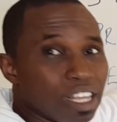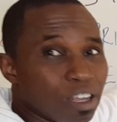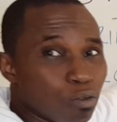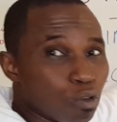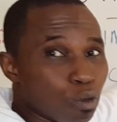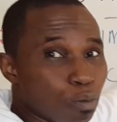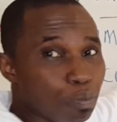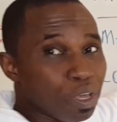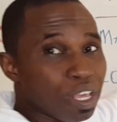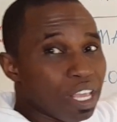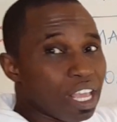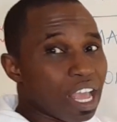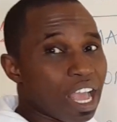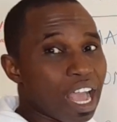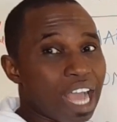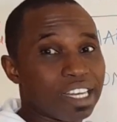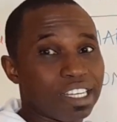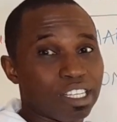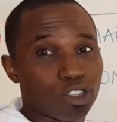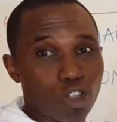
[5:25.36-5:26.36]
will be
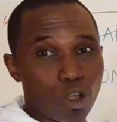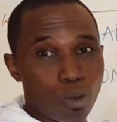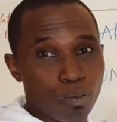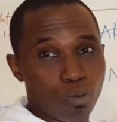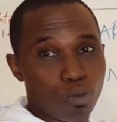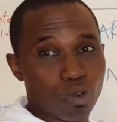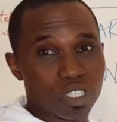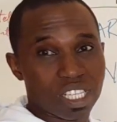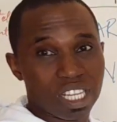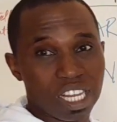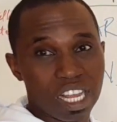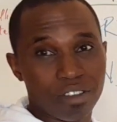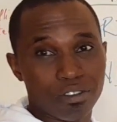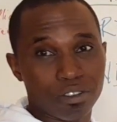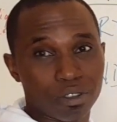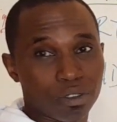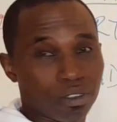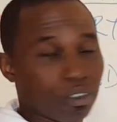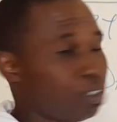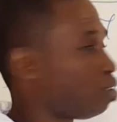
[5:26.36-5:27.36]
at the topmost
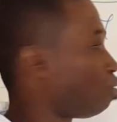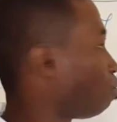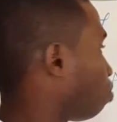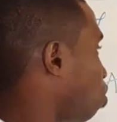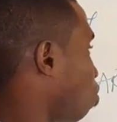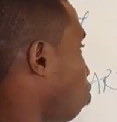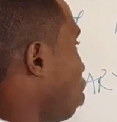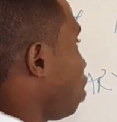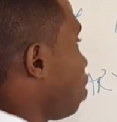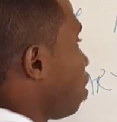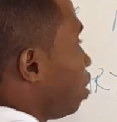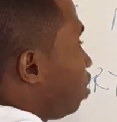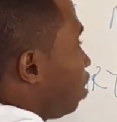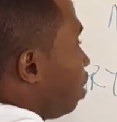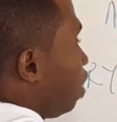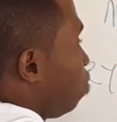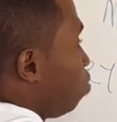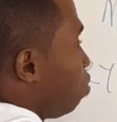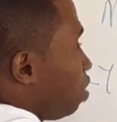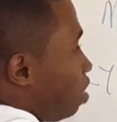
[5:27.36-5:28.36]
level. But when you are
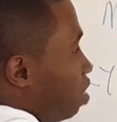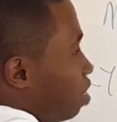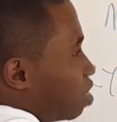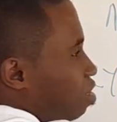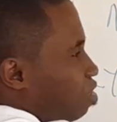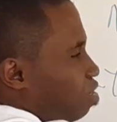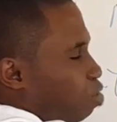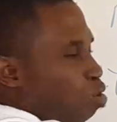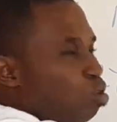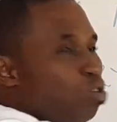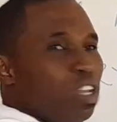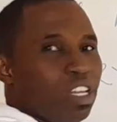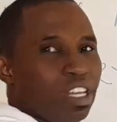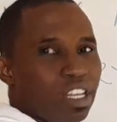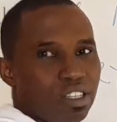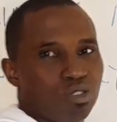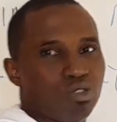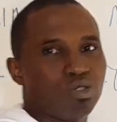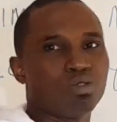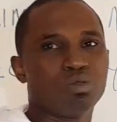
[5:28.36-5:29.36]
dealing with this, you only
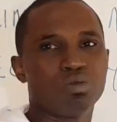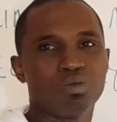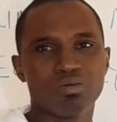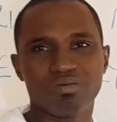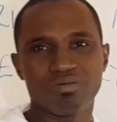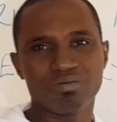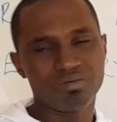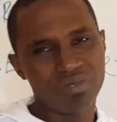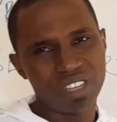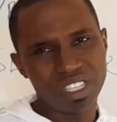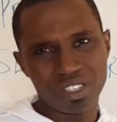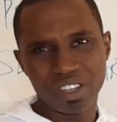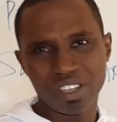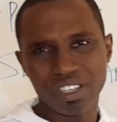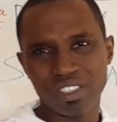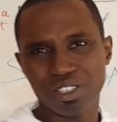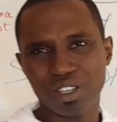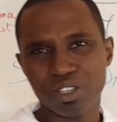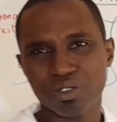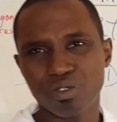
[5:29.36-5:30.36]
need to
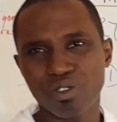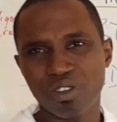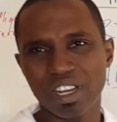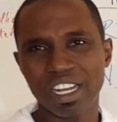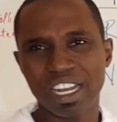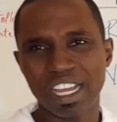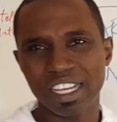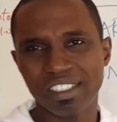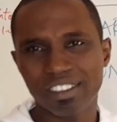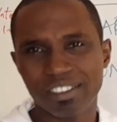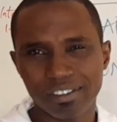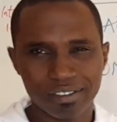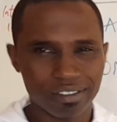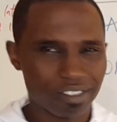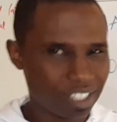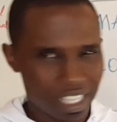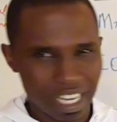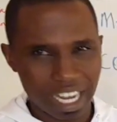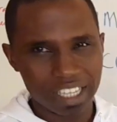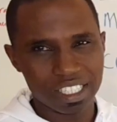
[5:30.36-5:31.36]
majorly just go online,
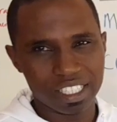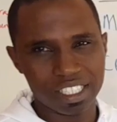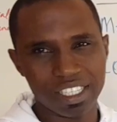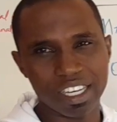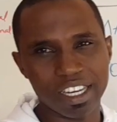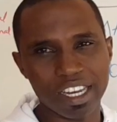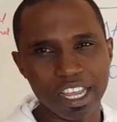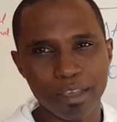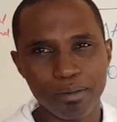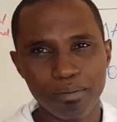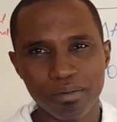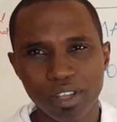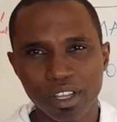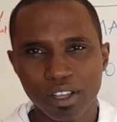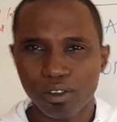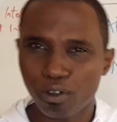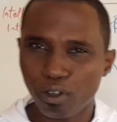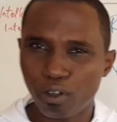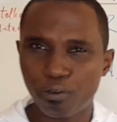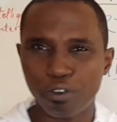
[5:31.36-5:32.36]
search the name,
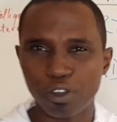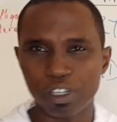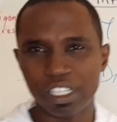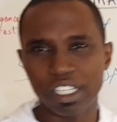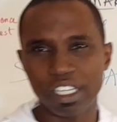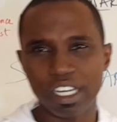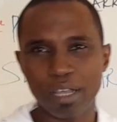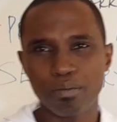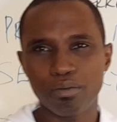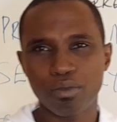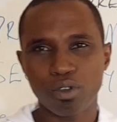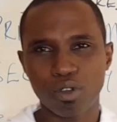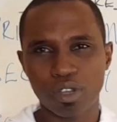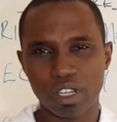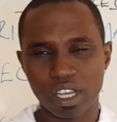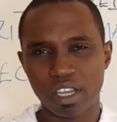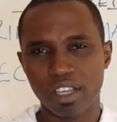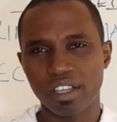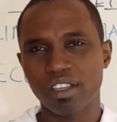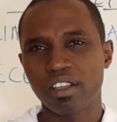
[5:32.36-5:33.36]
look for the name,
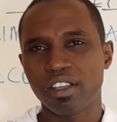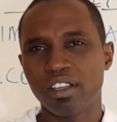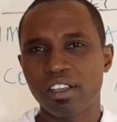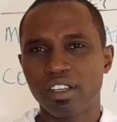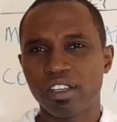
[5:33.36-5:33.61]
okay,